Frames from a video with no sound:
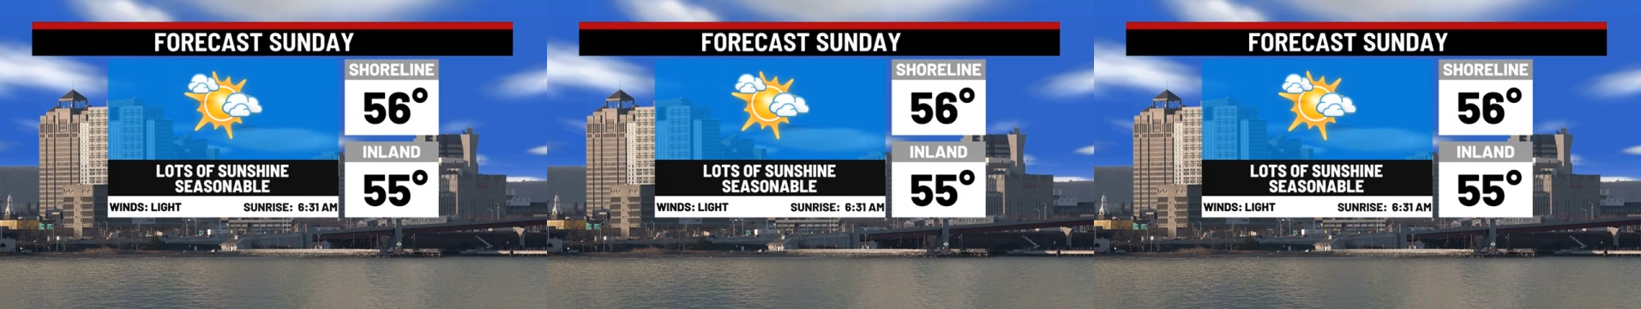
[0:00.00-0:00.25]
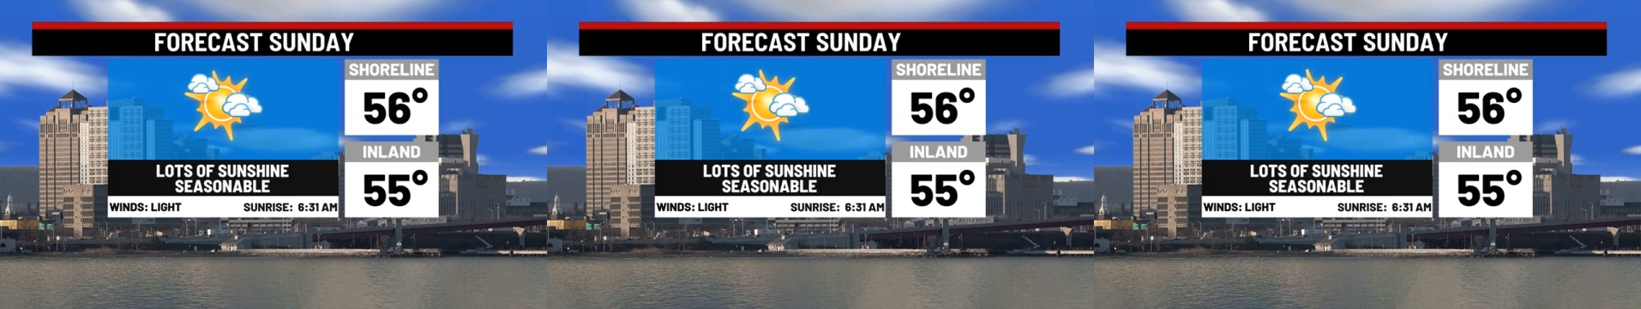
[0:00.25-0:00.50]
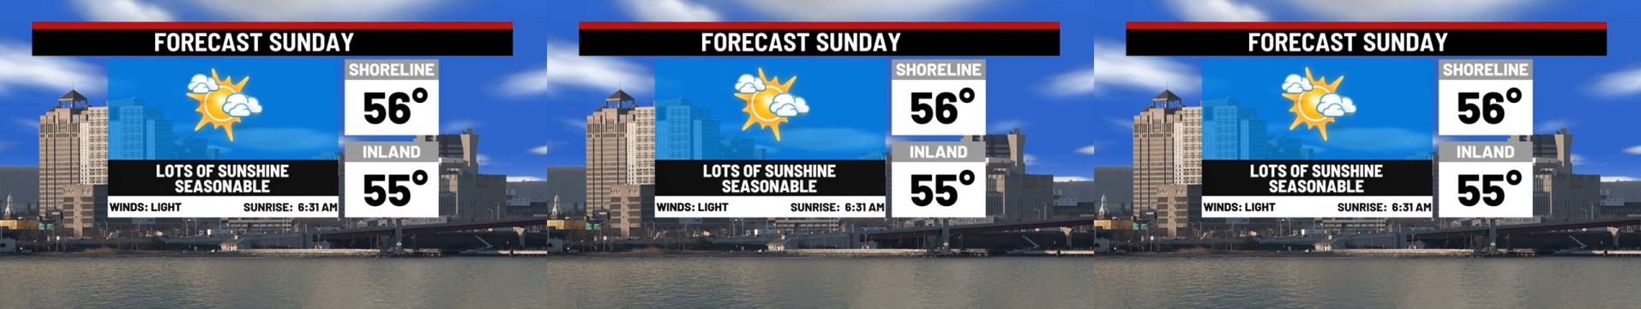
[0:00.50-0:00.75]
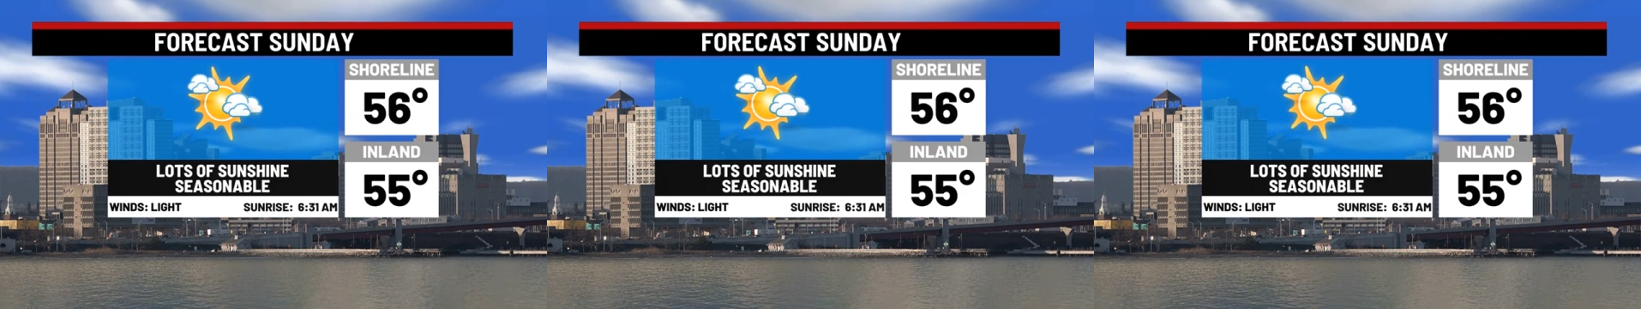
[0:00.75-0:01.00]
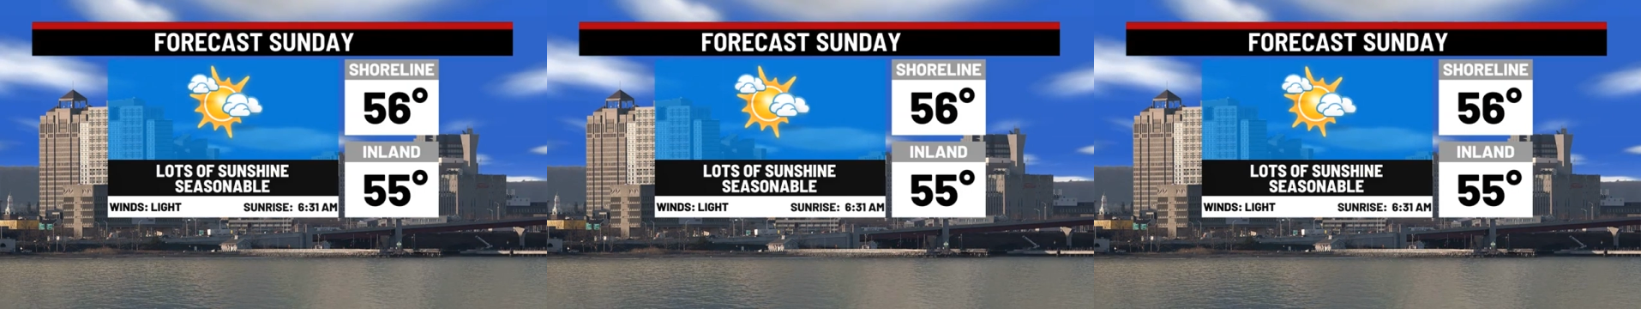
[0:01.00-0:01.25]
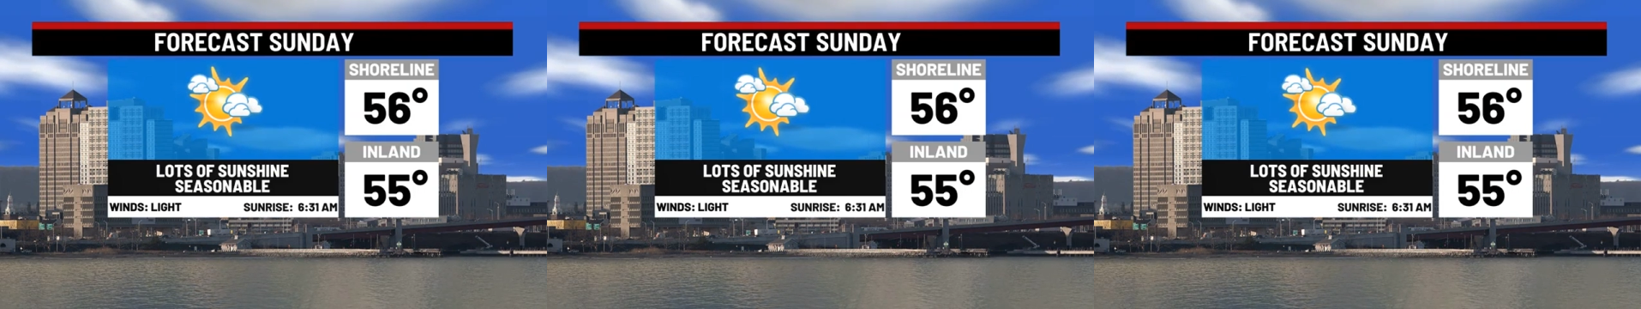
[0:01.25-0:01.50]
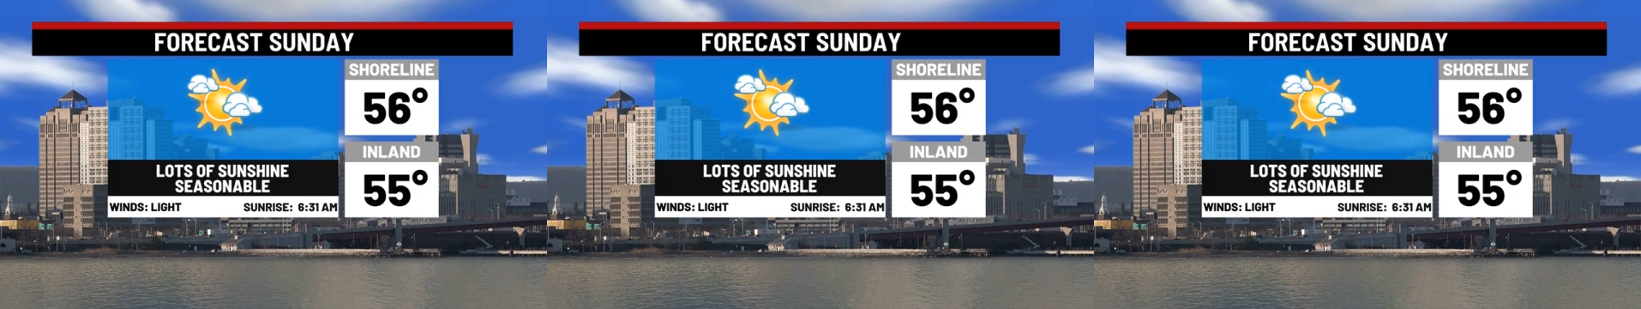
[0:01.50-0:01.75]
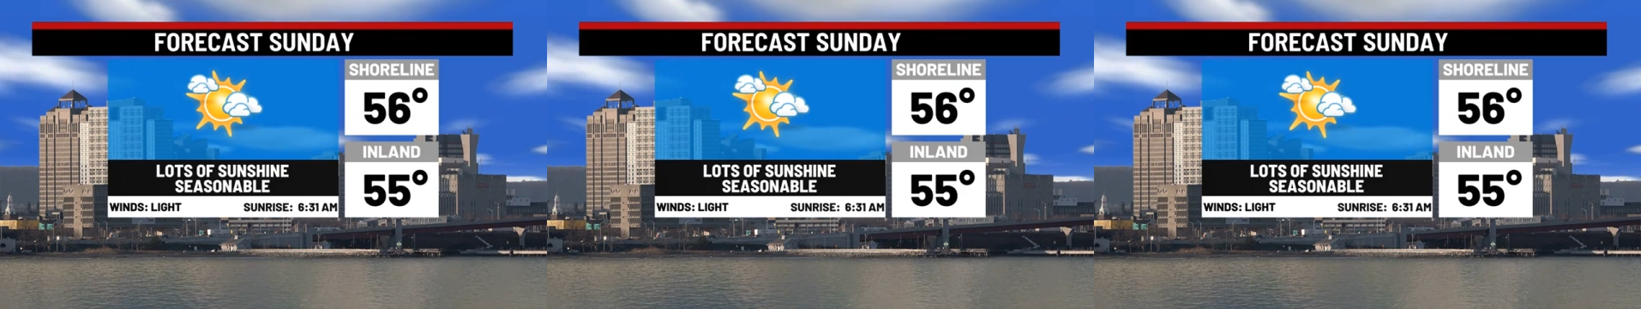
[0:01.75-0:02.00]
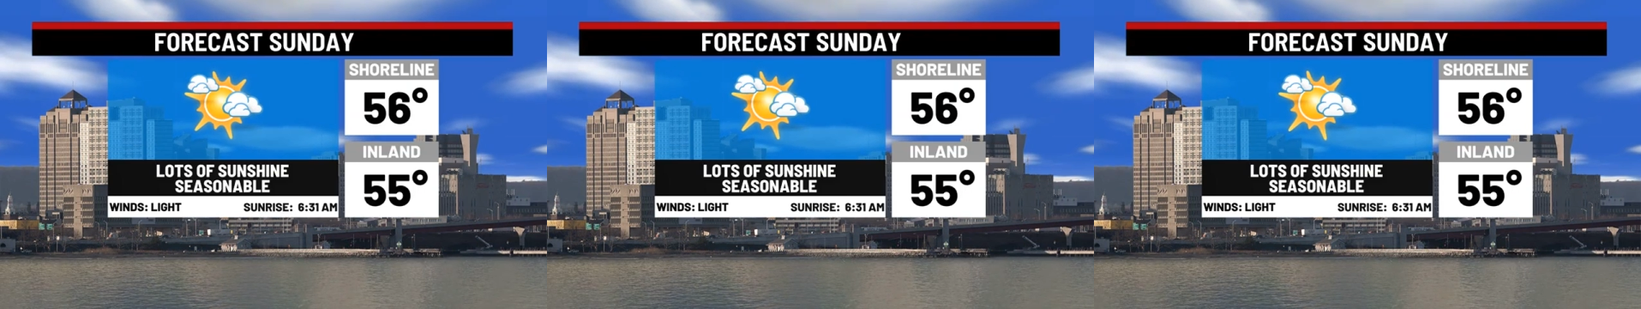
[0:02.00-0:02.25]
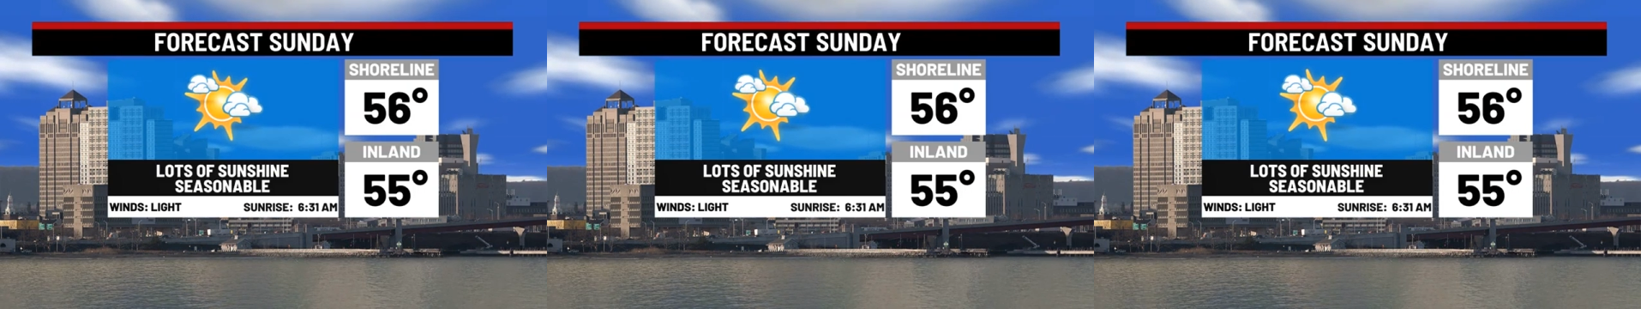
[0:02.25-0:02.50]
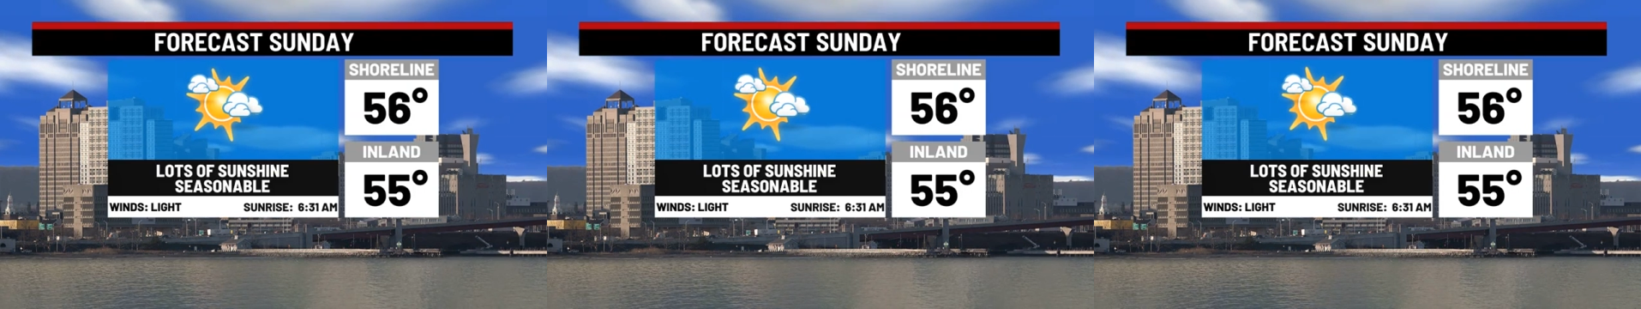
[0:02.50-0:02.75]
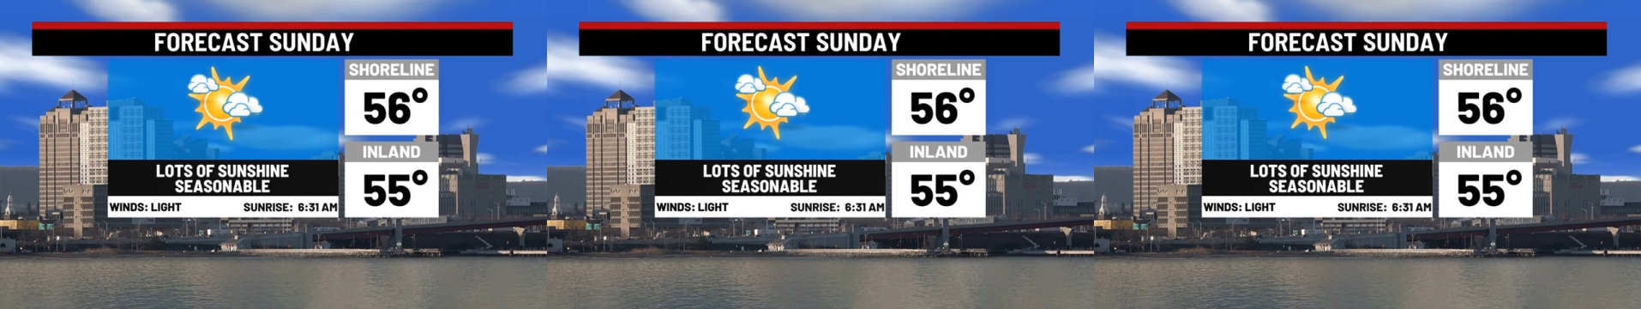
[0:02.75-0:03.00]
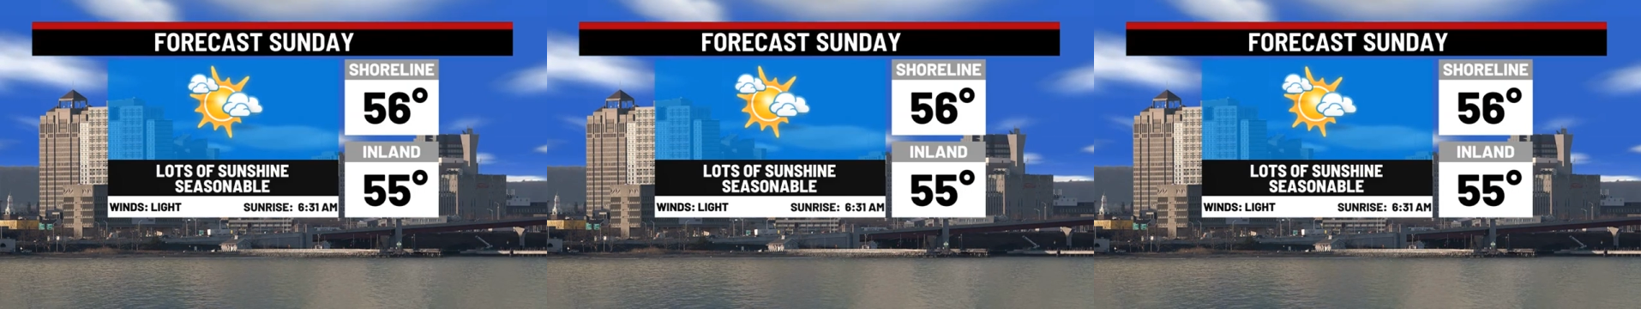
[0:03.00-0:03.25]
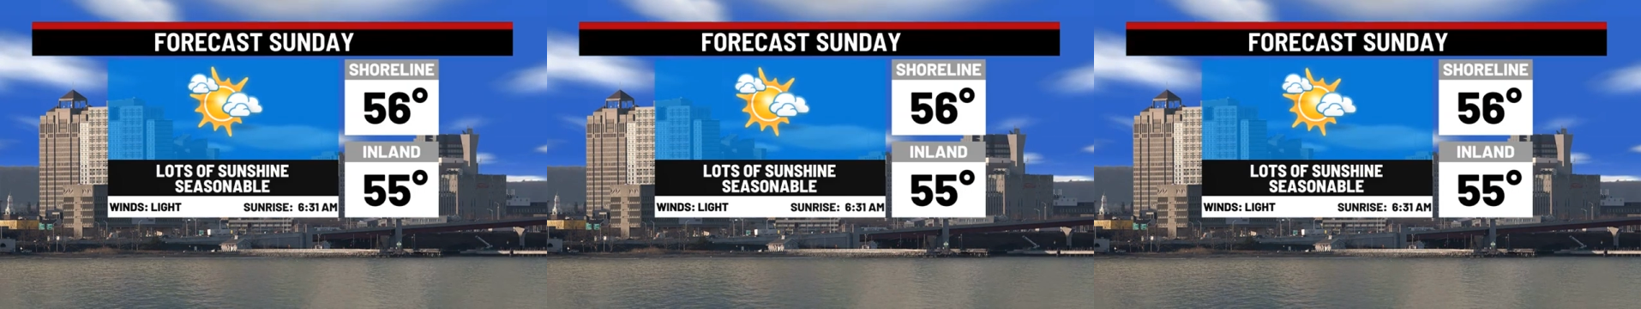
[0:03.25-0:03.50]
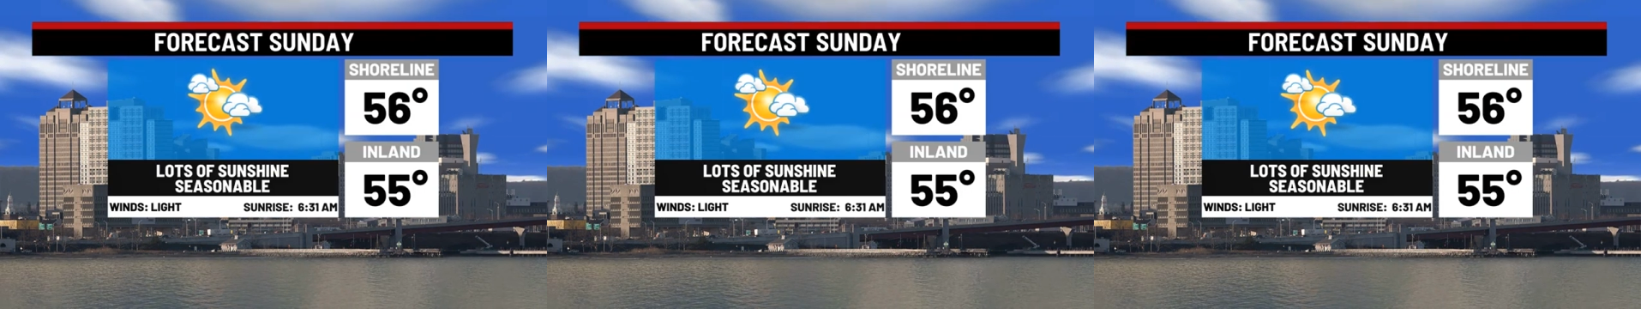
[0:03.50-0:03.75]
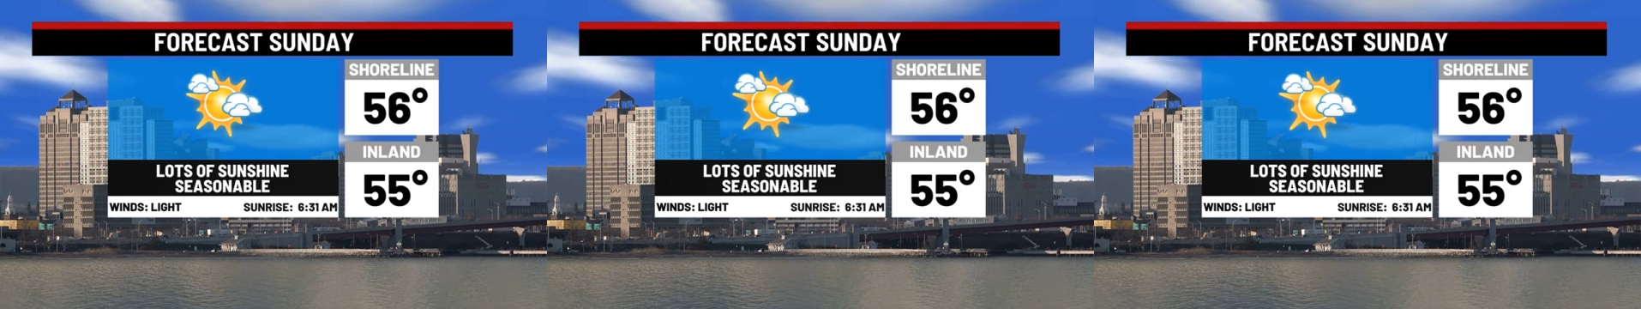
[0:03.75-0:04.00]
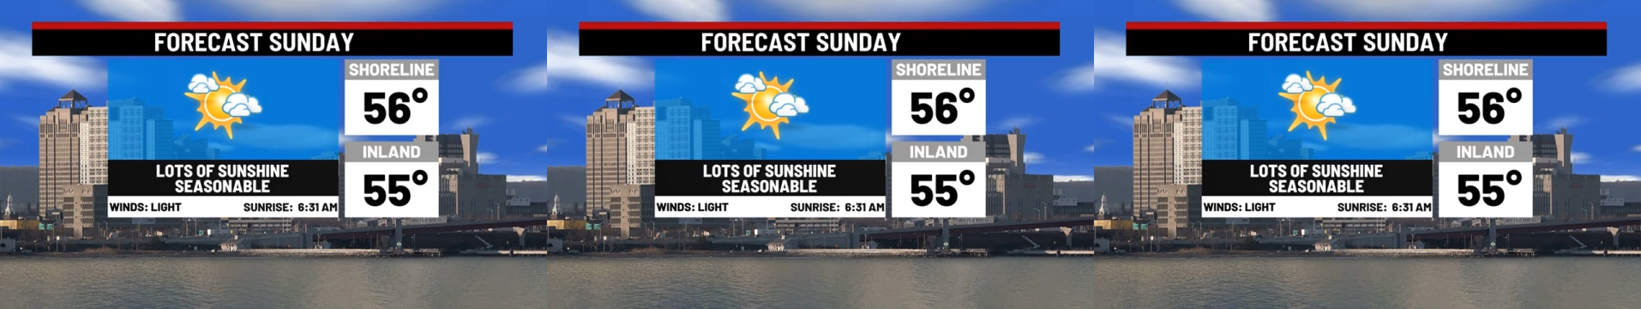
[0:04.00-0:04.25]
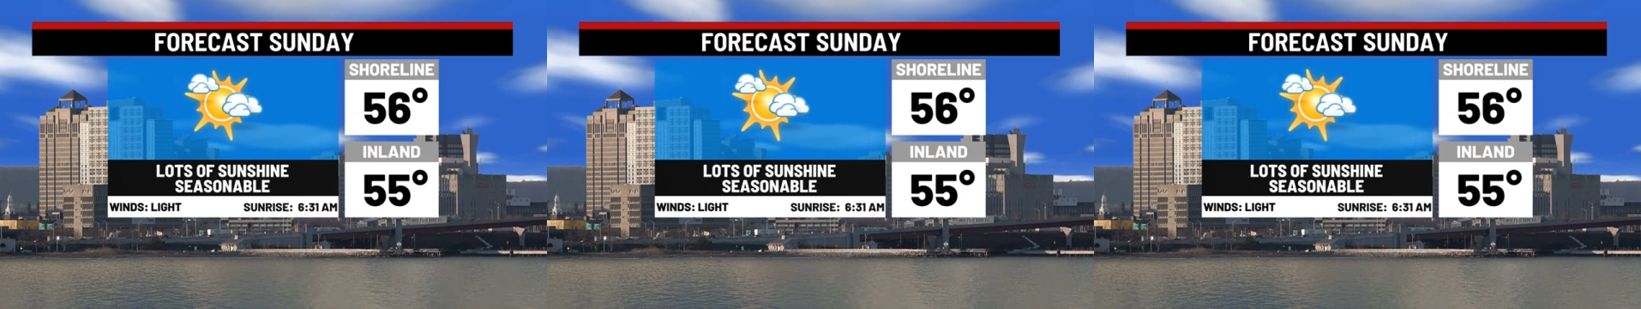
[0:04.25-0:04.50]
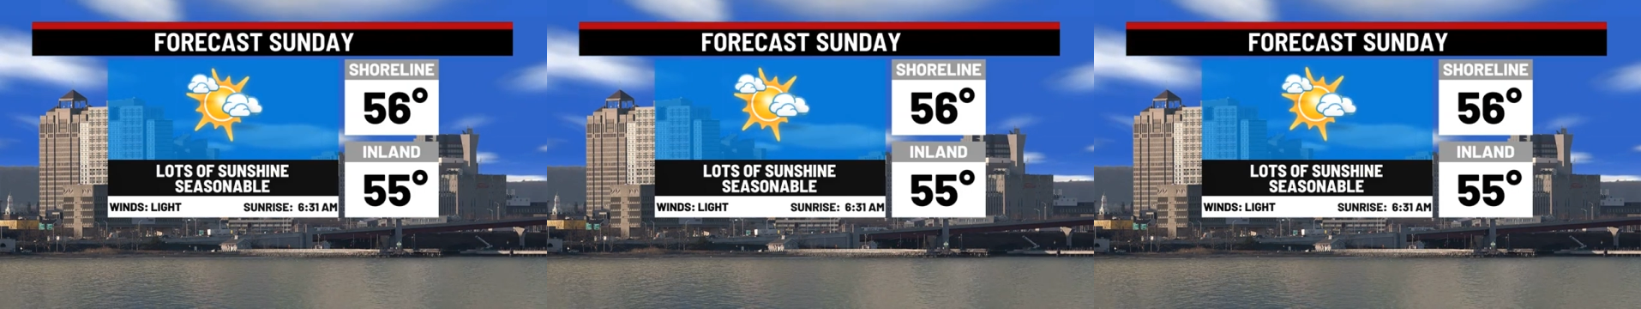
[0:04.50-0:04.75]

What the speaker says: No face is visible, so there are no lips to read.